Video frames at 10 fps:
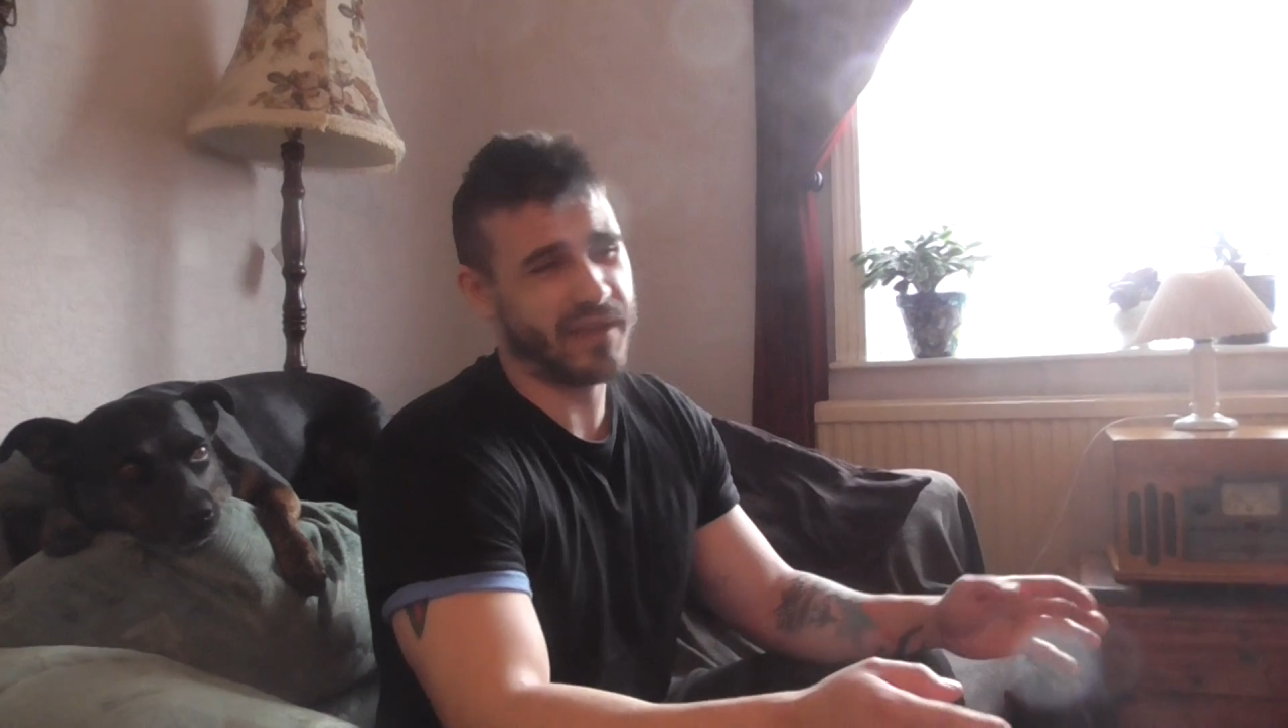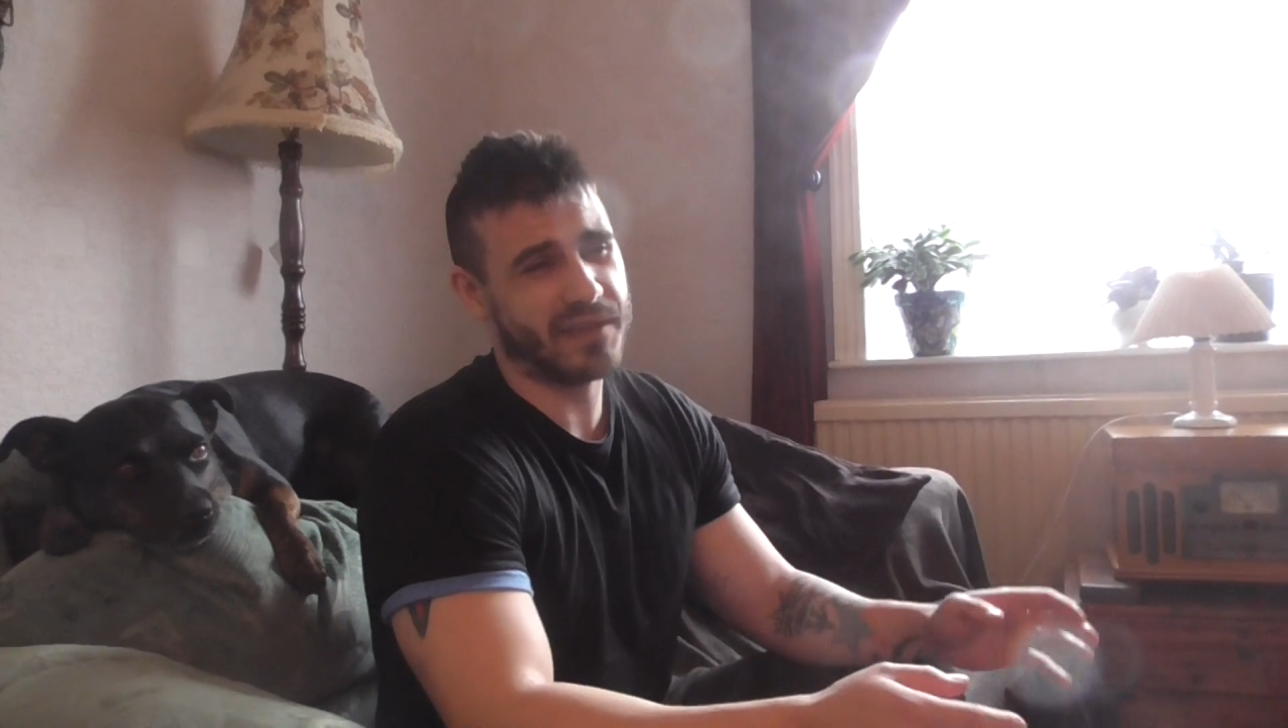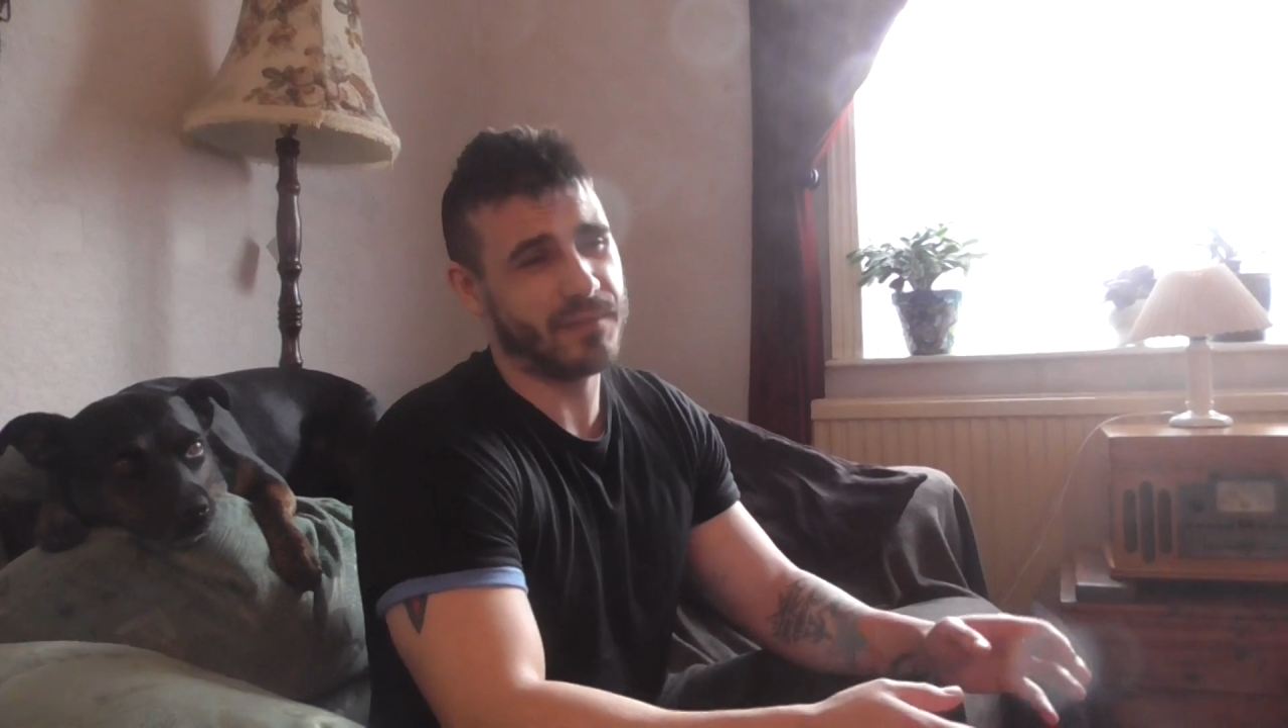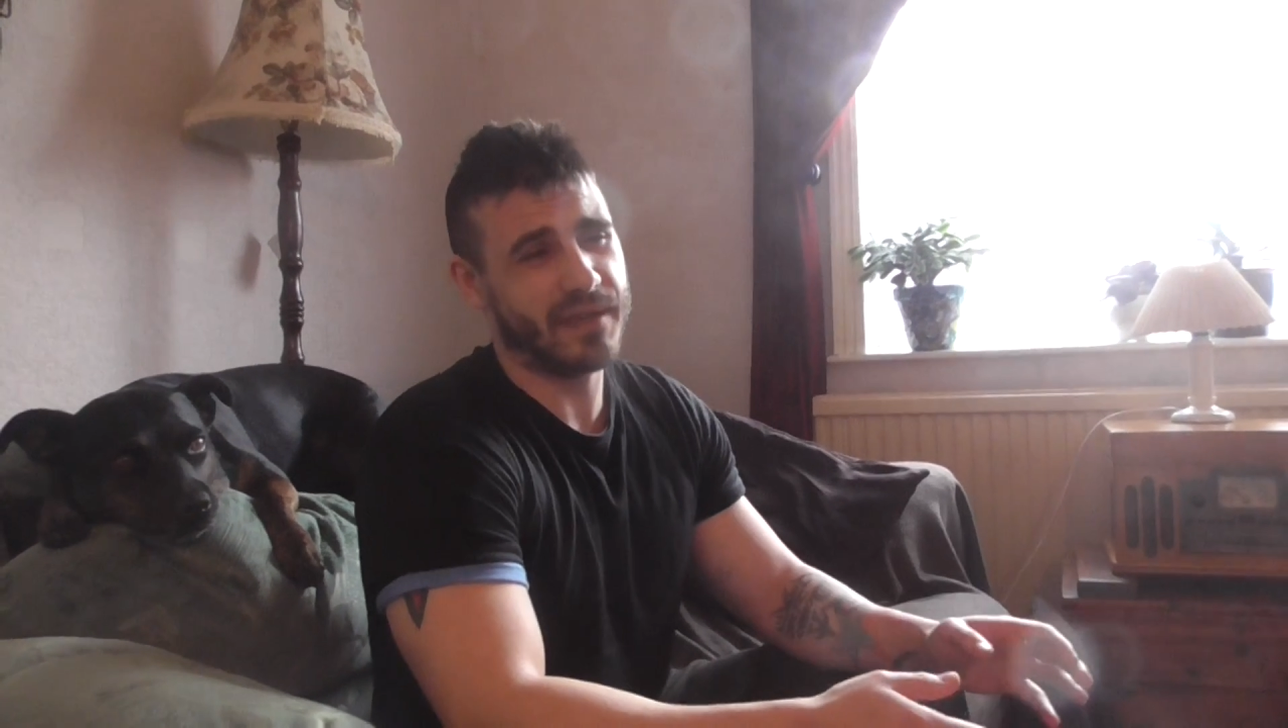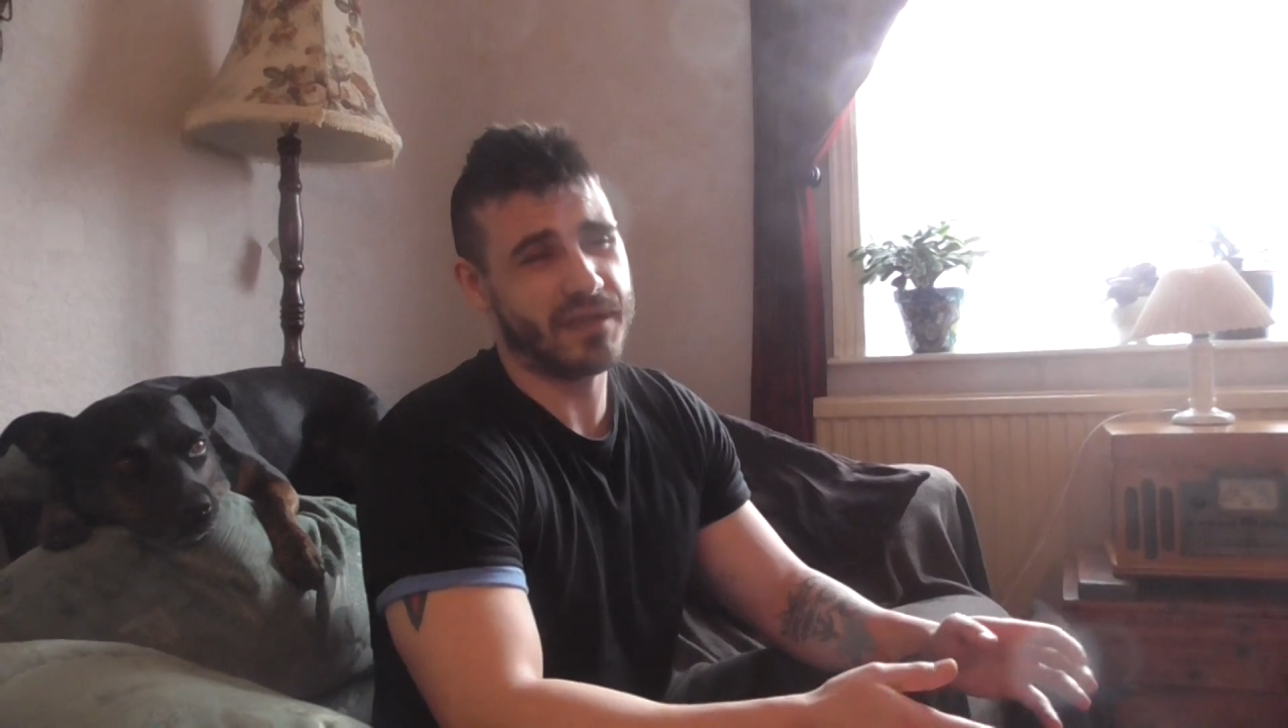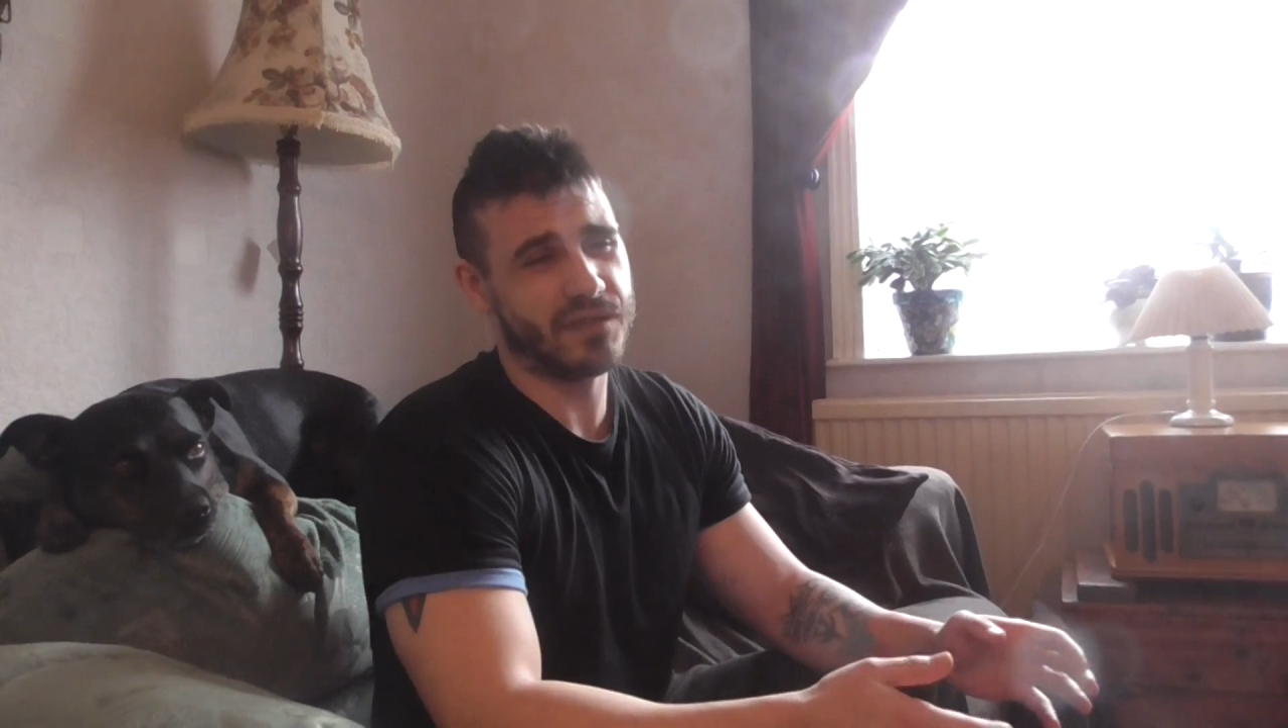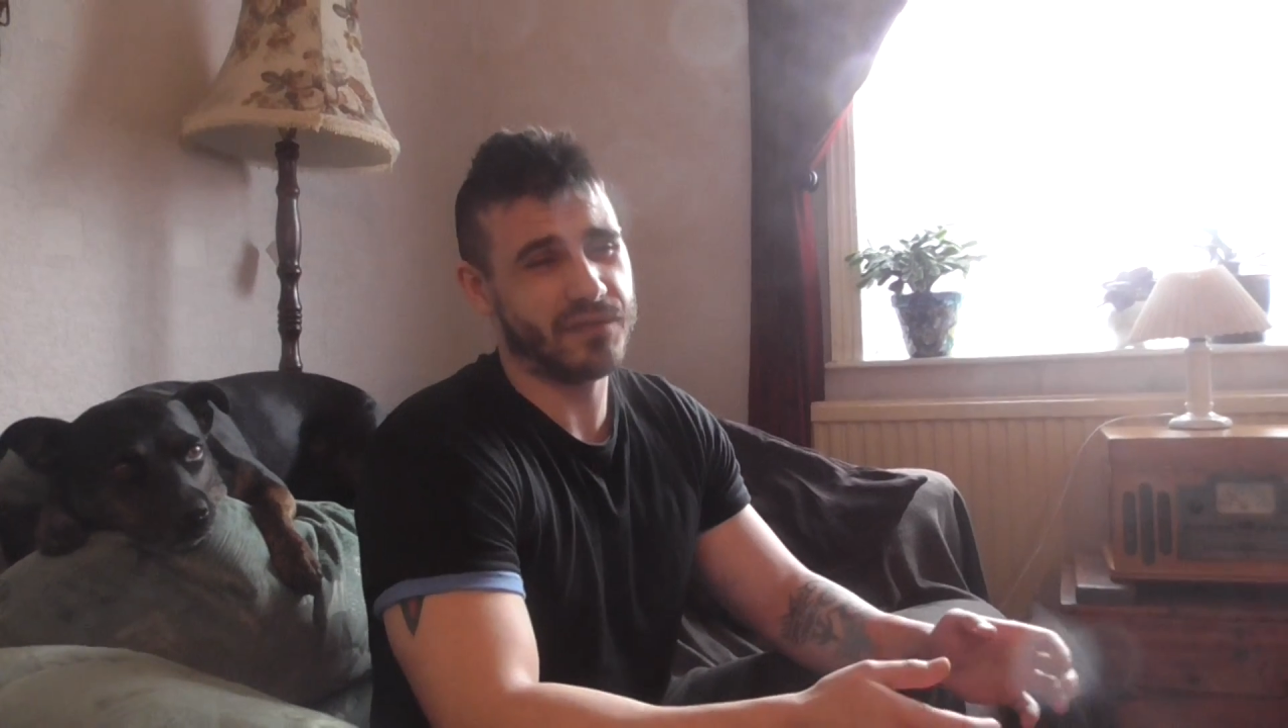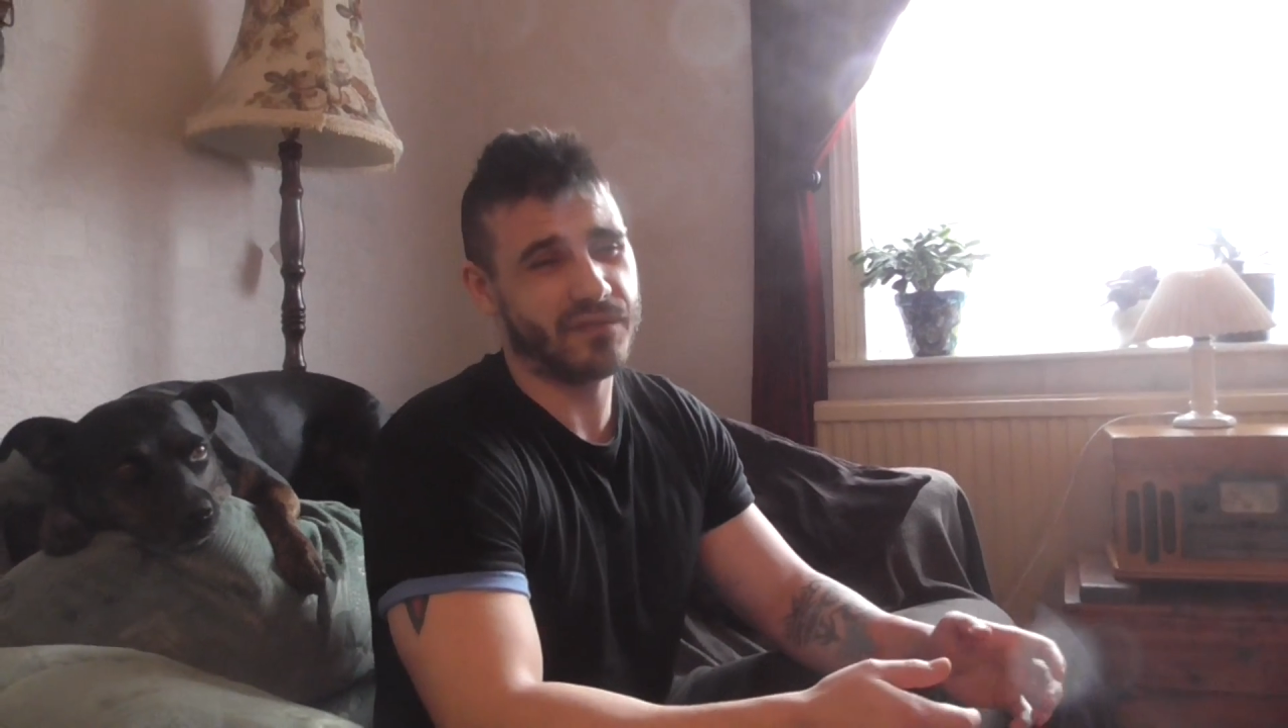explanations